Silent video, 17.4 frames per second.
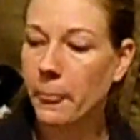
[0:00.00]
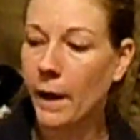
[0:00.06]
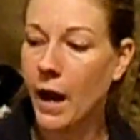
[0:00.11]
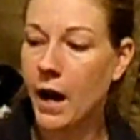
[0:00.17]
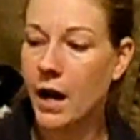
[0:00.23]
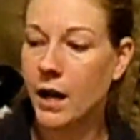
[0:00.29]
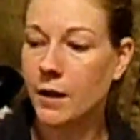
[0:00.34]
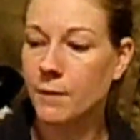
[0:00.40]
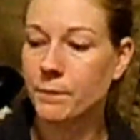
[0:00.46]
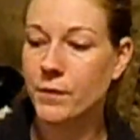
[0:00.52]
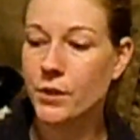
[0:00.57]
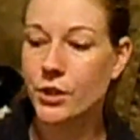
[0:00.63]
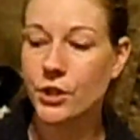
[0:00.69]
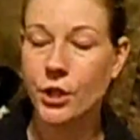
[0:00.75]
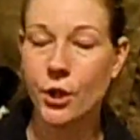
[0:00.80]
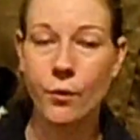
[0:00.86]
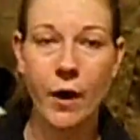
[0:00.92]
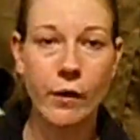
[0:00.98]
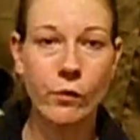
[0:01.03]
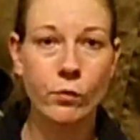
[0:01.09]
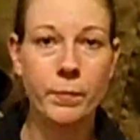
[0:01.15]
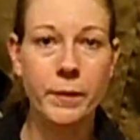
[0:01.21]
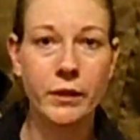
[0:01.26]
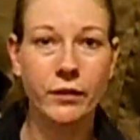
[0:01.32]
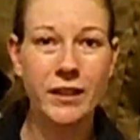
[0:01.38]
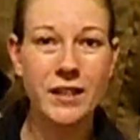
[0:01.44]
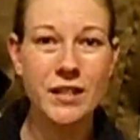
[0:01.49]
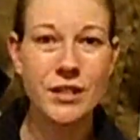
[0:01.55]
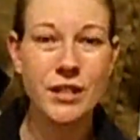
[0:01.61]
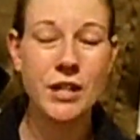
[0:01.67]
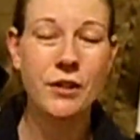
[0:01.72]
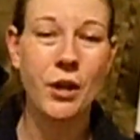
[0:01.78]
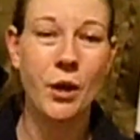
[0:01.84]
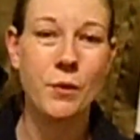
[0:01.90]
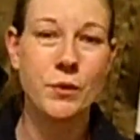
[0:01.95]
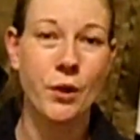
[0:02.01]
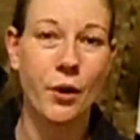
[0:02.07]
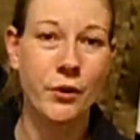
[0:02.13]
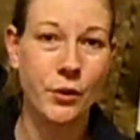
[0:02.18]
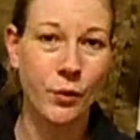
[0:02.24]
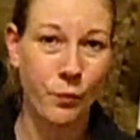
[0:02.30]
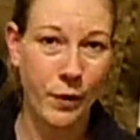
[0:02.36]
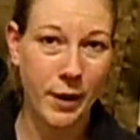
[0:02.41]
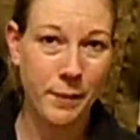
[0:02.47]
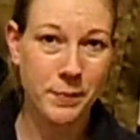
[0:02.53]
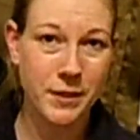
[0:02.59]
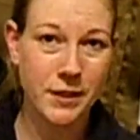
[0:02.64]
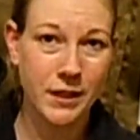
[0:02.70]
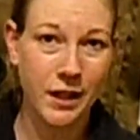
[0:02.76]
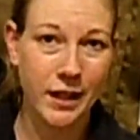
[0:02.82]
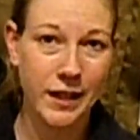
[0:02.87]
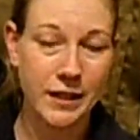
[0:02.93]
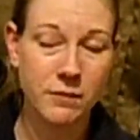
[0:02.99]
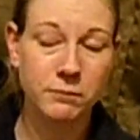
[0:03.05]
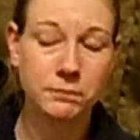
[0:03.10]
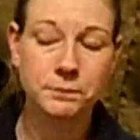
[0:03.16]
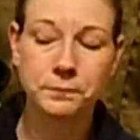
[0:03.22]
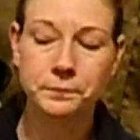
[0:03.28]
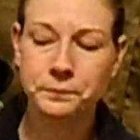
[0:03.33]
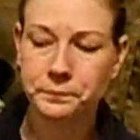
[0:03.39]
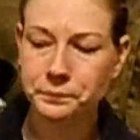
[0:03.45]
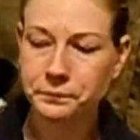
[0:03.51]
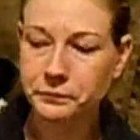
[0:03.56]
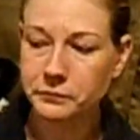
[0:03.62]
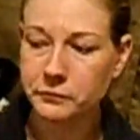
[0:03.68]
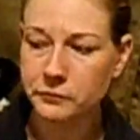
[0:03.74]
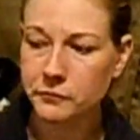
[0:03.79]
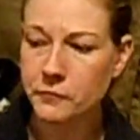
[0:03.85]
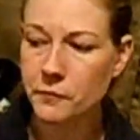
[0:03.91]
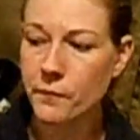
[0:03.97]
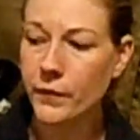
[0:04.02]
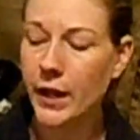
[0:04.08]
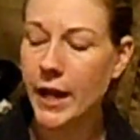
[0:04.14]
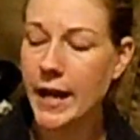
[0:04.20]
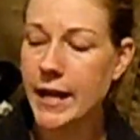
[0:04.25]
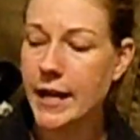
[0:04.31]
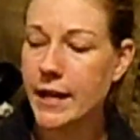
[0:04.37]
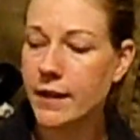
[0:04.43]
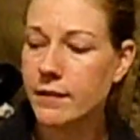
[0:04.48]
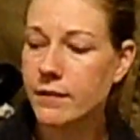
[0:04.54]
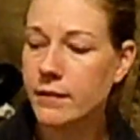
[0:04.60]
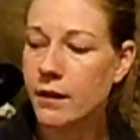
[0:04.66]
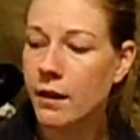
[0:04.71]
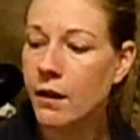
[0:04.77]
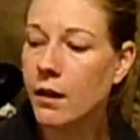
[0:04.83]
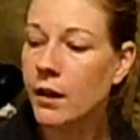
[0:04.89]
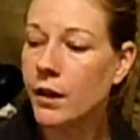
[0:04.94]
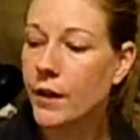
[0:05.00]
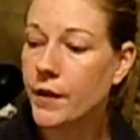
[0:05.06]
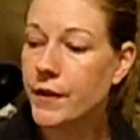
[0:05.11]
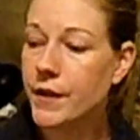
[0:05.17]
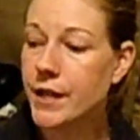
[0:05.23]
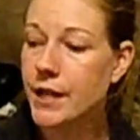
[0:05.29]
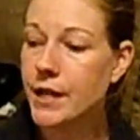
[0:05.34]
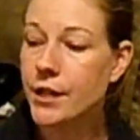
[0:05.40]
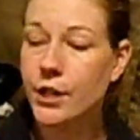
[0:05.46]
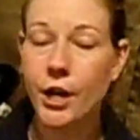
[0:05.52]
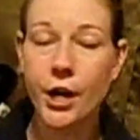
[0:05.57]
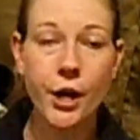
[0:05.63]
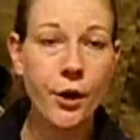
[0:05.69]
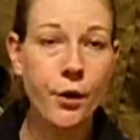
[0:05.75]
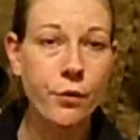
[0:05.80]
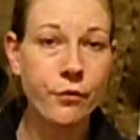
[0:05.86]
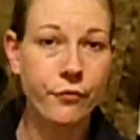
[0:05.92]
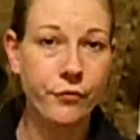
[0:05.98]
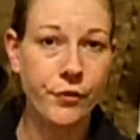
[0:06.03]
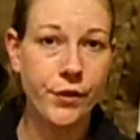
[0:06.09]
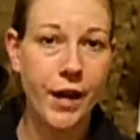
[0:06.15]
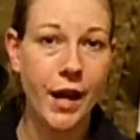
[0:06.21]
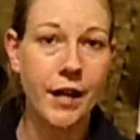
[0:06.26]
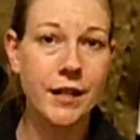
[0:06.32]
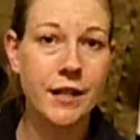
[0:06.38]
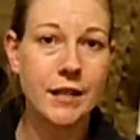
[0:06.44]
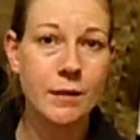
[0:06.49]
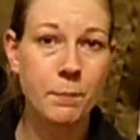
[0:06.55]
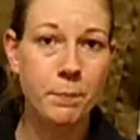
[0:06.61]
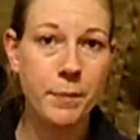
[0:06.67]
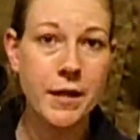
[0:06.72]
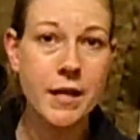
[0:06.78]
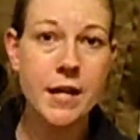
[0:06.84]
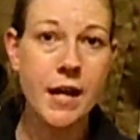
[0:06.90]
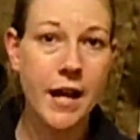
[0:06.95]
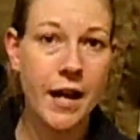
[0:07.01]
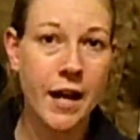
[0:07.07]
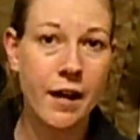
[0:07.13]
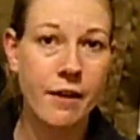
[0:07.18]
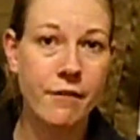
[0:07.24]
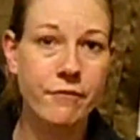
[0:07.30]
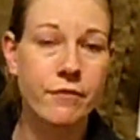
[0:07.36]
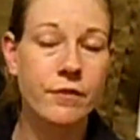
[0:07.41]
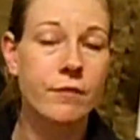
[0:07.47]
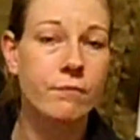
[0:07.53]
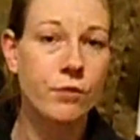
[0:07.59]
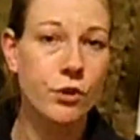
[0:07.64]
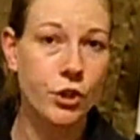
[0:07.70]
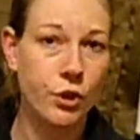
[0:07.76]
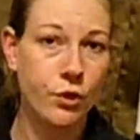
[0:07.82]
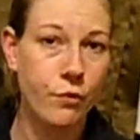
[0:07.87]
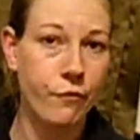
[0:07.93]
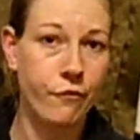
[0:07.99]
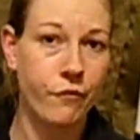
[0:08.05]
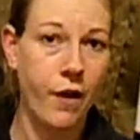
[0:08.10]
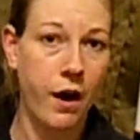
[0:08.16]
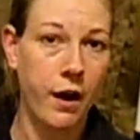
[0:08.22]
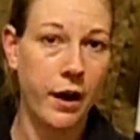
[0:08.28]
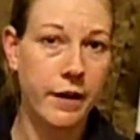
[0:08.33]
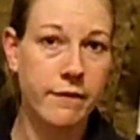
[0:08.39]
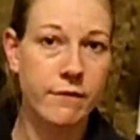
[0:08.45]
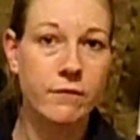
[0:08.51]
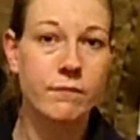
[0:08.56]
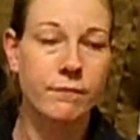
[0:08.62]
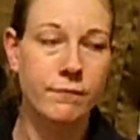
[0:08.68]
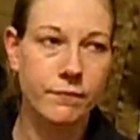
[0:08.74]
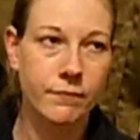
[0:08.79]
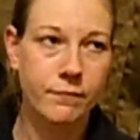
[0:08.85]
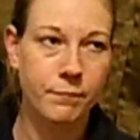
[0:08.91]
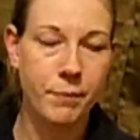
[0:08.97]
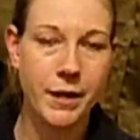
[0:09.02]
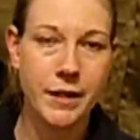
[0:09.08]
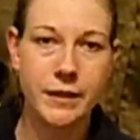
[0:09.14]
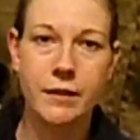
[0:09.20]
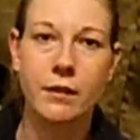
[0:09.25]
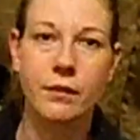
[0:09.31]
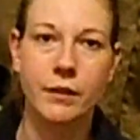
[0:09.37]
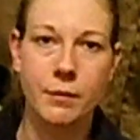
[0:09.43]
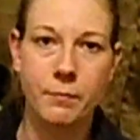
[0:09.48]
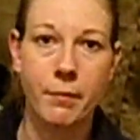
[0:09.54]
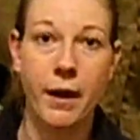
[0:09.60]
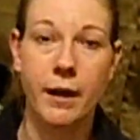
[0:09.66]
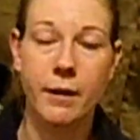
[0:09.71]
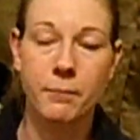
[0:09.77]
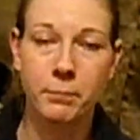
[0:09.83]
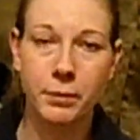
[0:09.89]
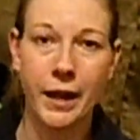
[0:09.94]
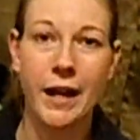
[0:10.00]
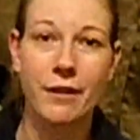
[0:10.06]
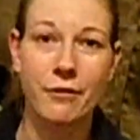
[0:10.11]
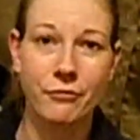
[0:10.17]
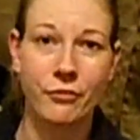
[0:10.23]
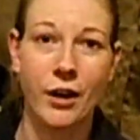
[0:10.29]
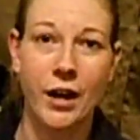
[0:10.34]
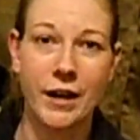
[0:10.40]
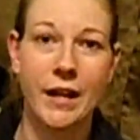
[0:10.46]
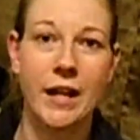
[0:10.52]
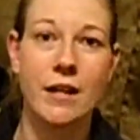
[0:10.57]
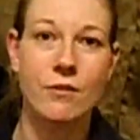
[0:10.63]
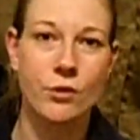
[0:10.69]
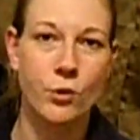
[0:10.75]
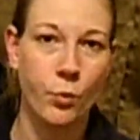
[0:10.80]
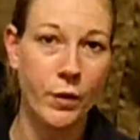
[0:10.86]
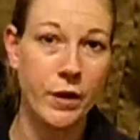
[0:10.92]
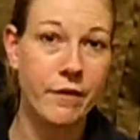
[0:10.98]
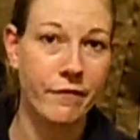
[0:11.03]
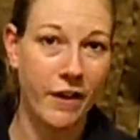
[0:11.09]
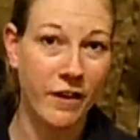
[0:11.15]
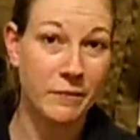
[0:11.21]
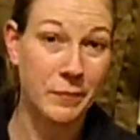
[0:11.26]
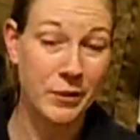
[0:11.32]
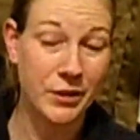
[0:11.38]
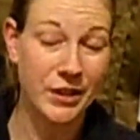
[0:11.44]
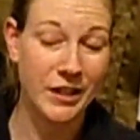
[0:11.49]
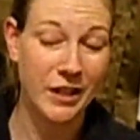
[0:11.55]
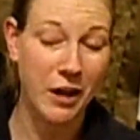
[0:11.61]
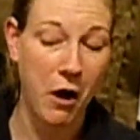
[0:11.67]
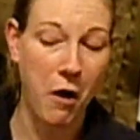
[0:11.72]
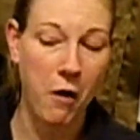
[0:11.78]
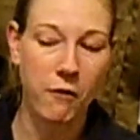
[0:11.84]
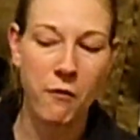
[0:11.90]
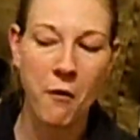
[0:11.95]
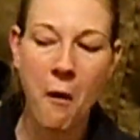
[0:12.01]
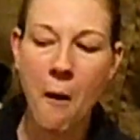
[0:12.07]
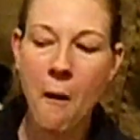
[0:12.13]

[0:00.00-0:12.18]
So I will be listing those on the website, and the code for that is BF25, basically Black Friday 25% off.